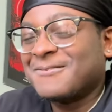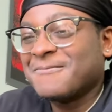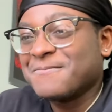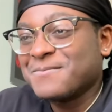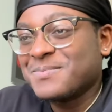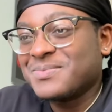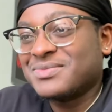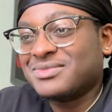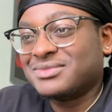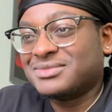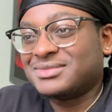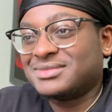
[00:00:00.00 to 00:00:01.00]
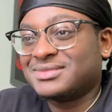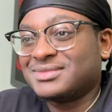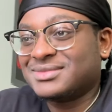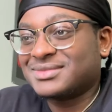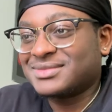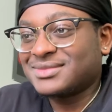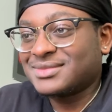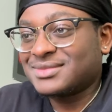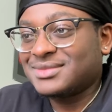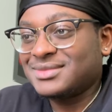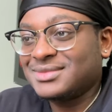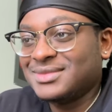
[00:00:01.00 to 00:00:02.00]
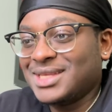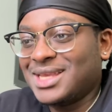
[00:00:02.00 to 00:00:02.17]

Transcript: [no speech]